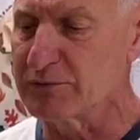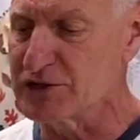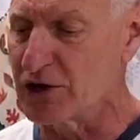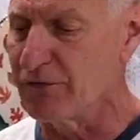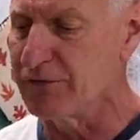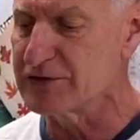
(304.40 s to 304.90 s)

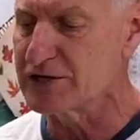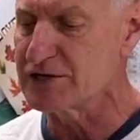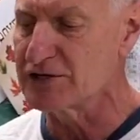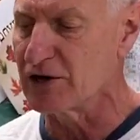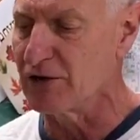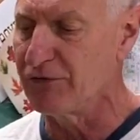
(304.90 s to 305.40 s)
surface to
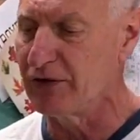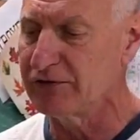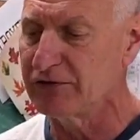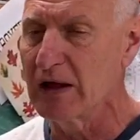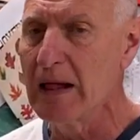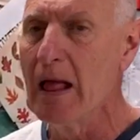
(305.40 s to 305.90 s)

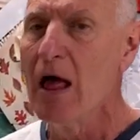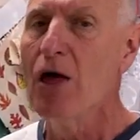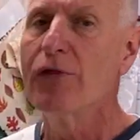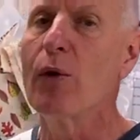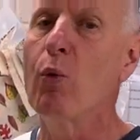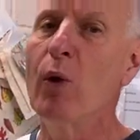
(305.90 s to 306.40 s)
surface.
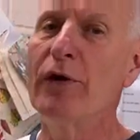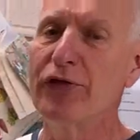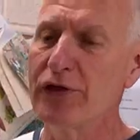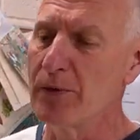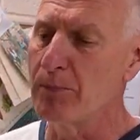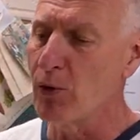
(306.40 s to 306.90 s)
The width
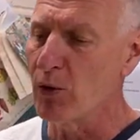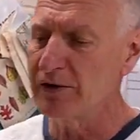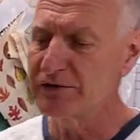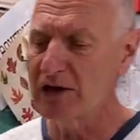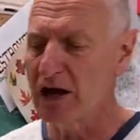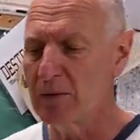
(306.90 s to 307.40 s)
of the board
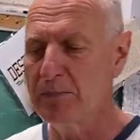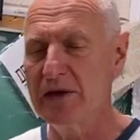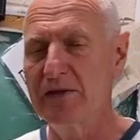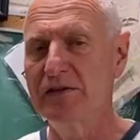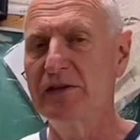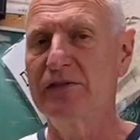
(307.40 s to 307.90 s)
is going to be
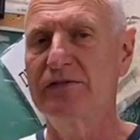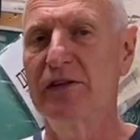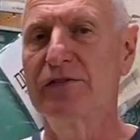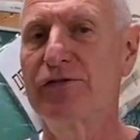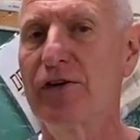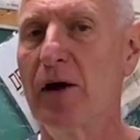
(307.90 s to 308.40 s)
the
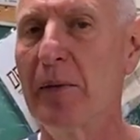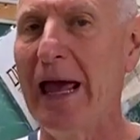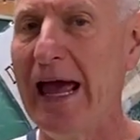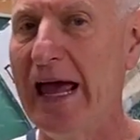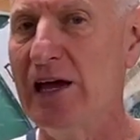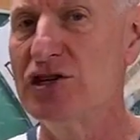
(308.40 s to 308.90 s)
distance from
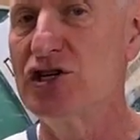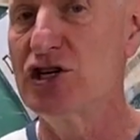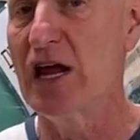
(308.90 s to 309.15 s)
edge